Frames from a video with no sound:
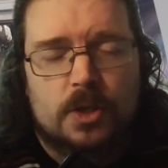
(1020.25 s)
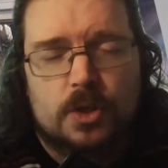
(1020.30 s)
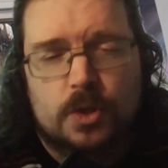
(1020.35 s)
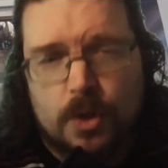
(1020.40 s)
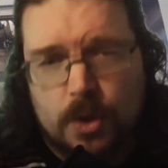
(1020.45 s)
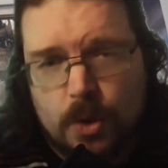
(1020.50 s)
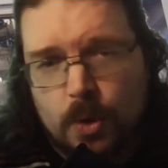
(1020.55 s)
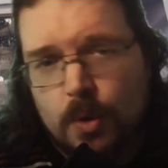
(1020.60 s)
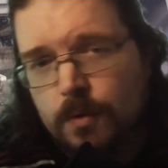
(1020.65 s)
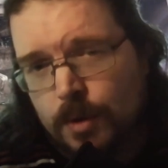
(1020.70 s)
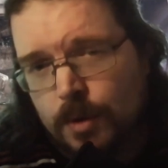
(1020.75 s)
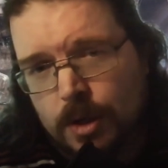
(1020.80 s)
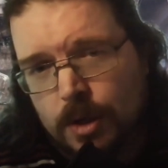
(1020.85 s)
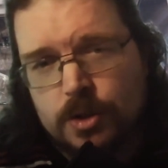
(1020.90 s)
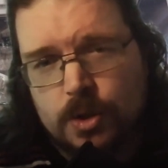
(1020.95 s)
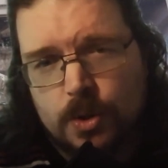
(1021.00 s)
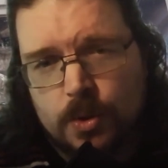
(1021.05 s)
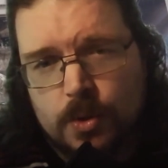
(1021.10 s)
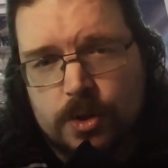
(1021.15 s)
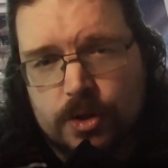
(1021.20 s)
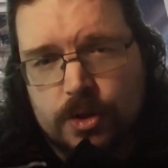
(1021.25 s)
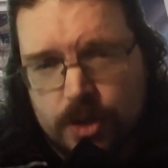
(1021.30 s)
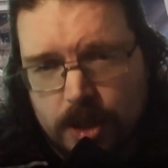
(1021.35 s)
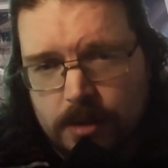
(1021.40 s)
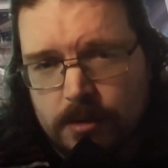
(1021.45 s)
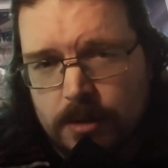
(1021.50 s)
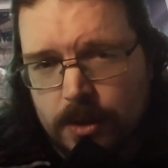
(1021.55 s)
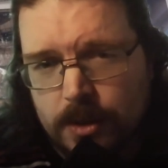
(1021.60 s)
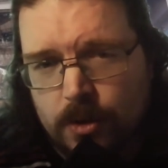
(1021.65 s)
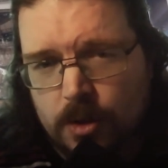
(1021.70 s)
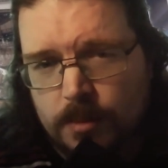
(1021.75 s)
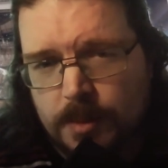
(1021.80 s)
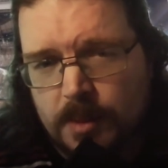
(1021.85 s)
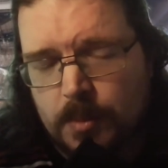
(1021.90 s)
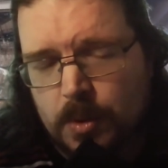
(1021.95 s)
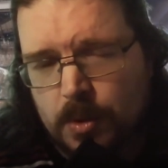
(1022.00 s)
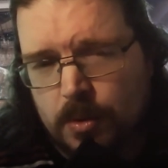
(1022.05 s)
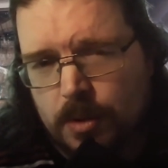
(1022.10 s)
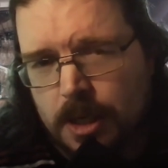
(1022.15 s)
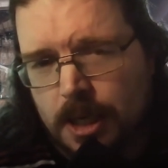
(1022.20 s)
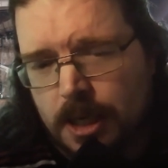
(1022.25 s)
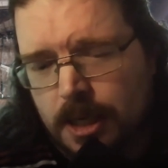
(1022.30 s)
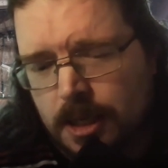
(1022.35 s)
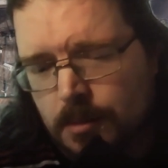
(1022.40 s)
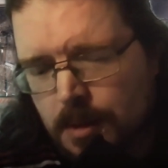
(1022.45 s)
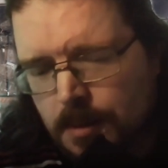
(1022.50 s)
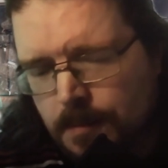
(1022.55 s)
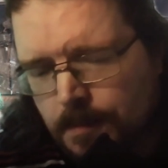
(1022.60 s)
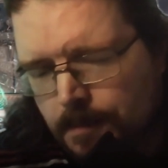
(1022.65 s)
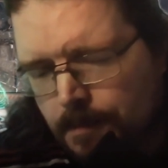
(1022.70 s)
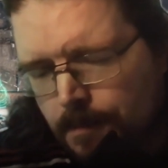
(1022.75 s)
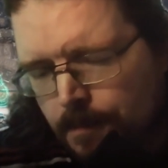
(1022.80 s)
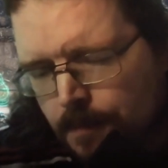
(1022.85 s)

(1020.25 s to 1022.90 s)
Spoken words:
So the overall score is generally going to be more reliable.